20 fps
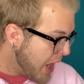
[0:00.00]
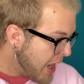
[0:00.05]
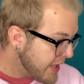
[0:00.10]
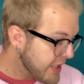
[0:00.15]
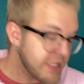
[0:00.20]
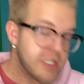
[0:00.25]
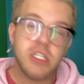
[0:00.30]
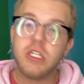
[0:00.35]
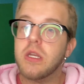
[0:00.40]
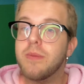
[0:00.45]

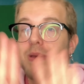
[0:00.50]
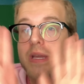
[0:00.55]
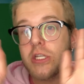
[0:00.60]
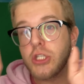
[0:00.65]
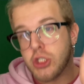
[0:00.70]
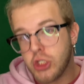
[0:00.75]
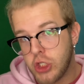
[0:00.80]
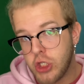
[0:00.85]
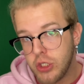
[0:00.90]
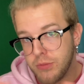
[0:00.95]
this is gonna be a
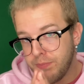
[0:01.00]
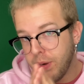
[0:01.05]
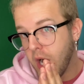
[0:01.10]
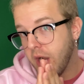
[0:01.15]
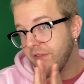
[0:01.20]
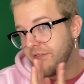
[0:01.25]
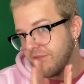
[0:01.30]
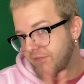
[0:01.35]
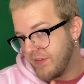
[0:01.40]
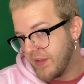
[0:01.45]

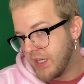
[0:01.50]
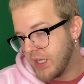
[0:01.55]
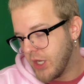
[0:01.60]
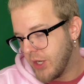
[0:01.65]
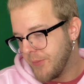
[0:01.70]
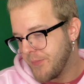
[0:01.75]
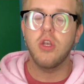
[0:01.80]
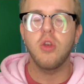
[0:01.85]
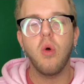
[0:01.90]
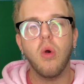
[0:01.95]
two-part video.
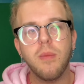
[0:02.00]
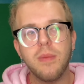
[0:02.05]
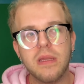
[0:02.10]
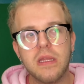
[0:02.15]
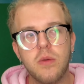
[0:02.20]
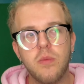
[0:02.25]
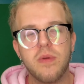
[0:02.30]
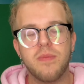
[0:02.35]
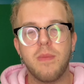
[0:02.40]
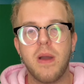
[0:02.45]
Normally
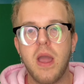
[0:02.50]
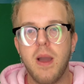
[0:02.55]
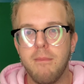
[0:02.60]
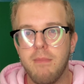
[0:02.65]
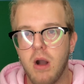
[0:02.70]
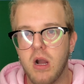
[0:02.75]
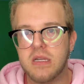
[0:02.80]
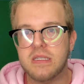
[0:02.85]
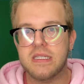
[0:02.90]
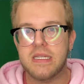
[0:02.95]
with my
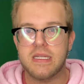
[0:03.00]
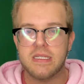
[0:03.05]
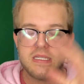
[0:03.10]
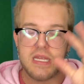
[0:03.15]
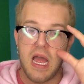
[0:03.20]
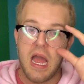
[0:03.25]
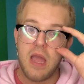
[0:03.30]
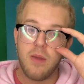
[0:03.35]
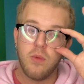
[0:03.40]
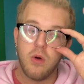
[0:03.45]
unboxings,
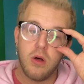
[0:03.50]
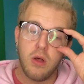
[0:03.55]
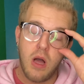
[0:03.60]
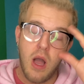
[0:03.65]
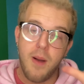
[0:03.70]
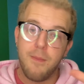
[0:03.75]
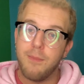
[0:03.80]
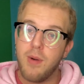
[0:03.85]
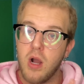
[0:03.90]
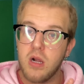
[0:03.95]
I will
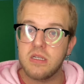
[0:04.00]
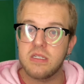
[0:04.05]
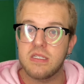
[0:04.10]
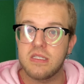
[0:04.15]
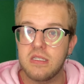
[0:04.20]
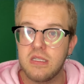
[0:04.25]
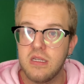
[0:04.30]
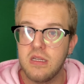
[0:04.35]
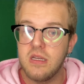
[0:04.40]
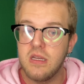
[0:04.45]
unbox
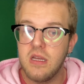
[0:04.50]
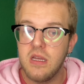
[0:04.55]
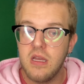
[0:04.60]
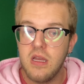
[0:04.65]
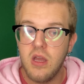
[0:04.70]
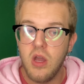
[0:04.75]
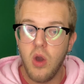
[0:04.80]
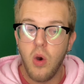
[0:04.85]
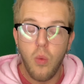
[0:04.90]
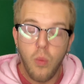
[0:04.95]

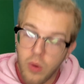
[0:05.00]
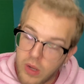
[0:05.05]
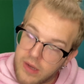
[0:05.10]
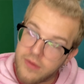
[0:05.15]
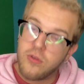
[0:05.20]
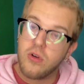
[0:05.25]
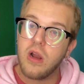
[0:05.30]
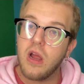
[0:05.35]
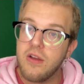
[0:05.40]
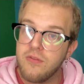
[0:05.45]

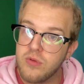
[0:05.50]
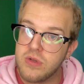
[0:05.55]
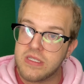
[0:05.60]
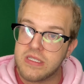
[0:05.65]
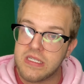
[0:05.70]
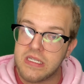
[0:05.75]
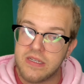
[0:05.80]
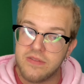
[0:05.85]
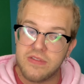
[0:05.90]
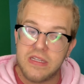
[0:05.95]
whatever I've
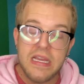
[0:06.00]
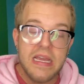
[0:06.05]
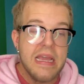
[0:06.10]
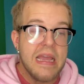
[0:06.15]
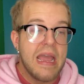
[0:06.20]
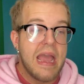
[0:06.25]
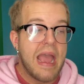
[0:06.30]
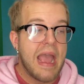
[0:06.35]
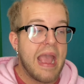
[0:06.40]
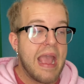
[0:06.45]
received
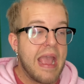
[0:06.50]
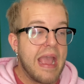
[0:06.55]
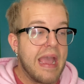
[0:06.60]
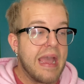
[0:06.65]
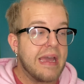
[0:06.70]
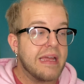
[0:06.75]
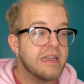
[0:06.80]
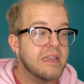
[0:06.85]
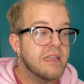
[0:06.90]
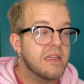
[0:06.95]

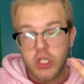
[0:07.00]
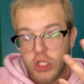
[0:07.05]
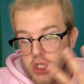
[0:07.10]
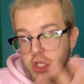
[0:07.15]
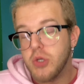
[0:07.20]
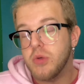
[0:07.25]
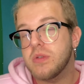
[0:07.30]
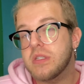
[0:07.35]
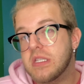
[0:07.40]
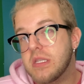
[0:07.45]
and
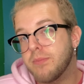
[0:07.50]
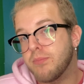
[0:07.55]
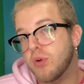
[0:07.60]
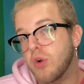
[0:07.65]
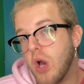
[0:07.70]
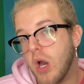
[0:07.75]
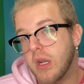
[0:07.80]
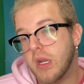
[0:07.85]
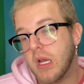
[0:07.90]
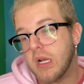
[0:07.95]
use the
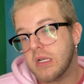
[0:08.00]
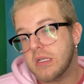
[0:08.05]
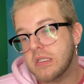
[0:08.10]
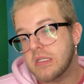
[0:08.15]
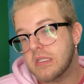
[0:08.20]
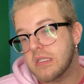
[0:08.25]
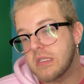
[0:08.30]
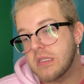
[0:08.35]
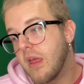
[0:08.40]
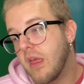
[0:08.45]

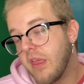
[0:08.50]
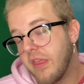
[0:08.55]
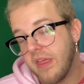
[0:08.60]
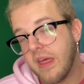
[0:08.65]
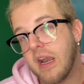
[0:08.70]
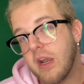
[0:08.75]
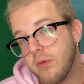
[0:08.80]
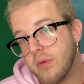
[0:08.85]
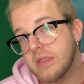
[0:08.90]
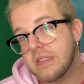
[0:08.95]
products that
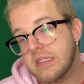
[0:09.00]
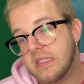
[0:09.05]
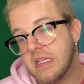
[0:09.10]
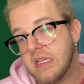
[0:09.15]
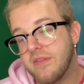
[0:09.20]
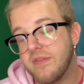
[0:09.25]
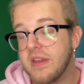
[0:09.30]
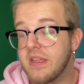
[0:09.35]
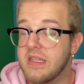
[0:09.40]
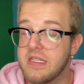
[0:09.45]
I
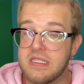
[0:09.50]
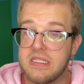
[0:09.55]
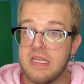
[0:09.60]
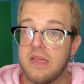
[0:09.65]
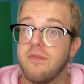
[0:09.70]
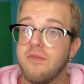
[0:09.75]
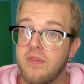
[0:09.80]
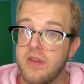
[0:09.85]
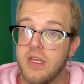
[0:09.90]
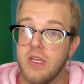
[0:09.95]
receive in the
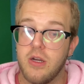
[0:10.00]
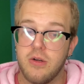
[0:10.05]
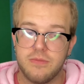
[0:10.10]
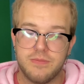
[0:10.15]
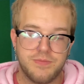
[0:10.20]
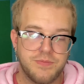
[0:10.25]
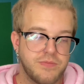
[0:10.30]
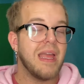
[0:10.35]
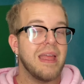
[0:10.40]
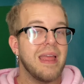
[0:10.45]
same video.
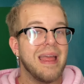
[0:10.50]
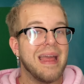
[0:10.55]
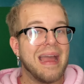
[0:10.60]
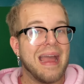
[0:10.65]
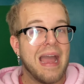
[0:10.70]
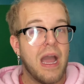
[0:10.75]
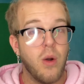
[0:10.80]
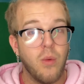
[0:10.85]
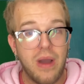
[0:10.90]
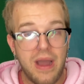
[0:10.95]

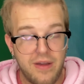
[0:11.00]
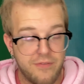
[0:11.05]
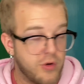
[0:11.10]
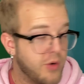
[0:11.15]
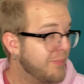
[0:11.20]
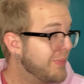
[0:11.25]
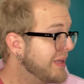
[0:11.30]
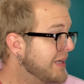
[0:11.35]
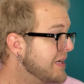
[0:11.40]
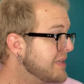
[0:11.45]
However,
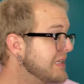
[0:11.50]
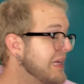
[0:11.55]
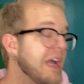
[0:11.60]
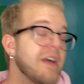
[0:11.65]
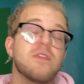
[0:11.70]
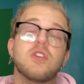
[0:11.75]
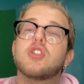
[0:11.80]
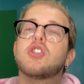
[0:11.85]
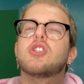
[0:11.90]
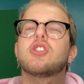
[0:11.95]
because I
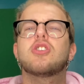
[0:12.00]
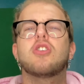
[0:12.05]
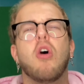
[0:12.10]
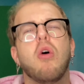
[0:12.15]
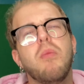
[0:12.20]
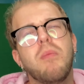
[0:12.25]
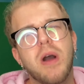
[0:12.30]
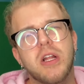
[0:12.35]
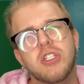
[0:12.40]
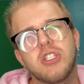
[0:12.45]
have so
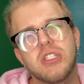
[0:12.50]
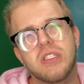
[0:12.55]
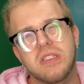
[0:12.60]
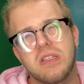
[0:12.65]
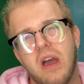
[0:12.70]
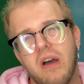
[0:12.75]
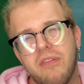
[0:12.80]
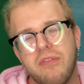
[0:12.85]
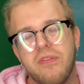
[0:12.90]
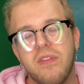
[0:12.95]
much
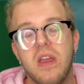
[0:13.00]
stuff,